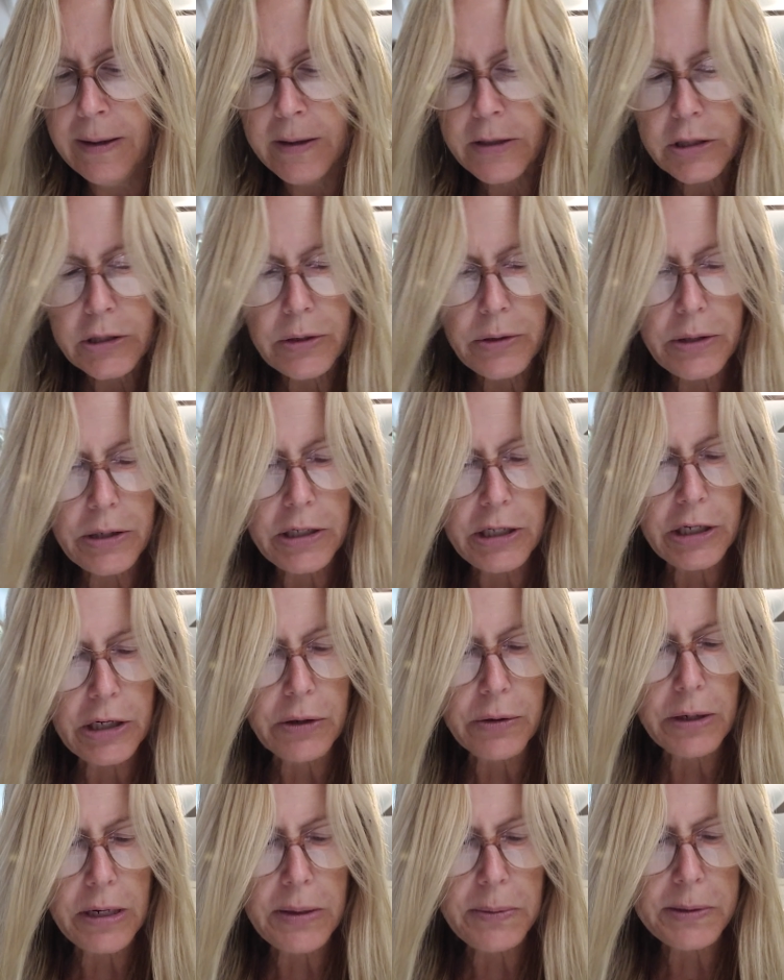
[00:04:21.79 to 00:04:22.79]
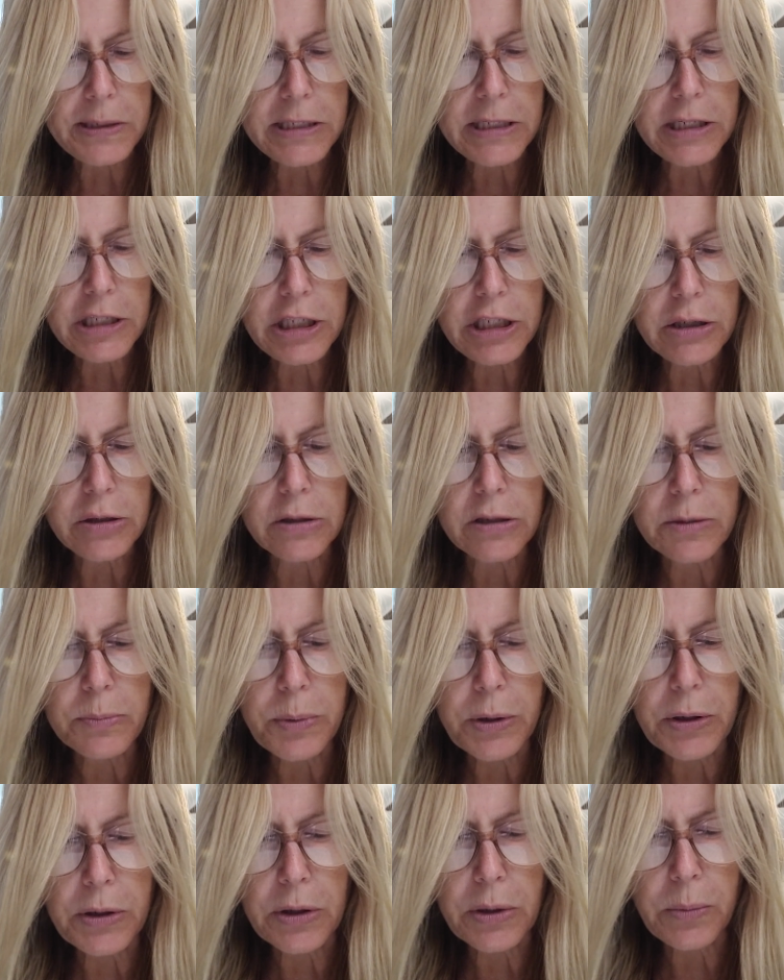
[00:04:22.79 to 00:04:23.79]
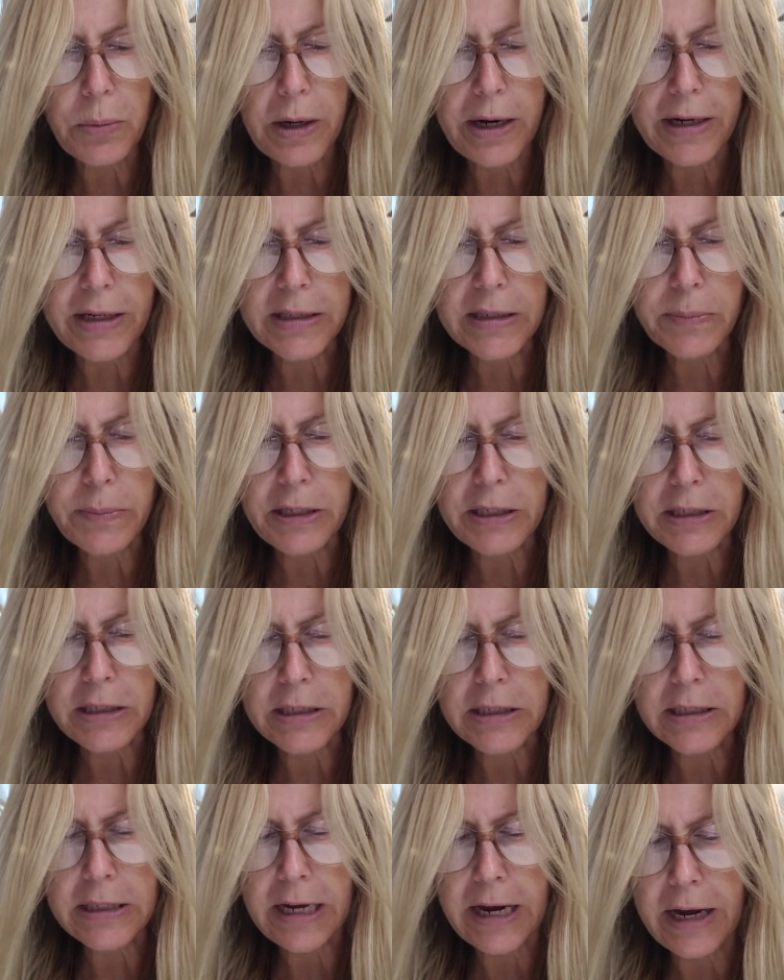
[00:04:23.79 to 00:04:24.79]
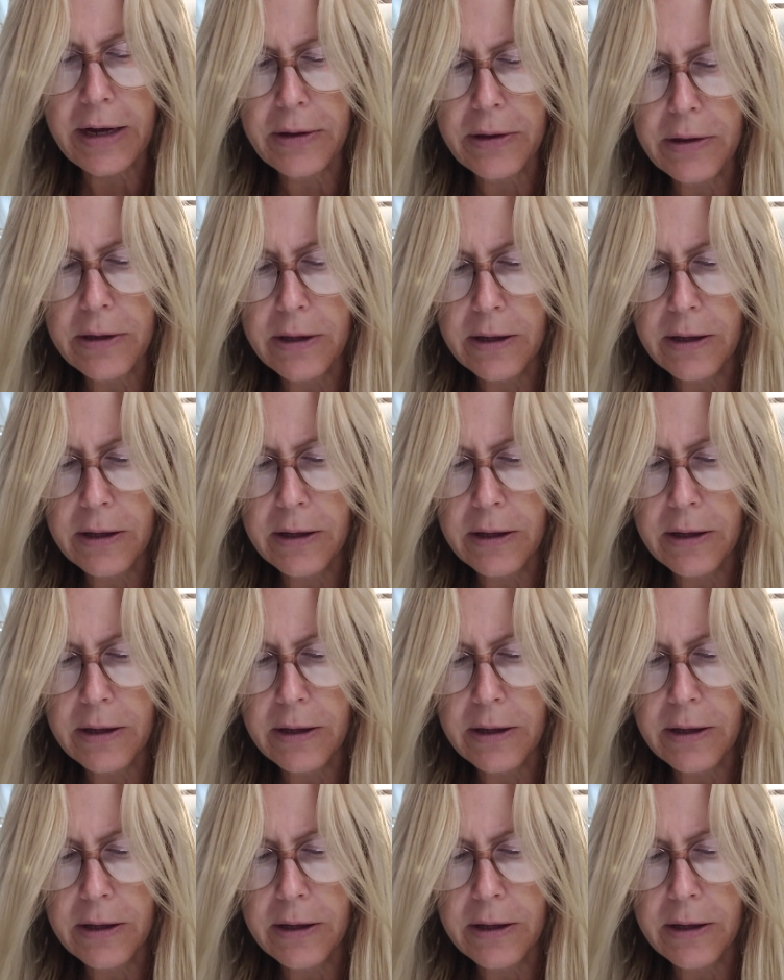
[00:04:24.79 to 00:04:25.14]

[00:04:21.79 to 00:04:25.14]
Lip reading: So the decree was issued to put the wise men to death,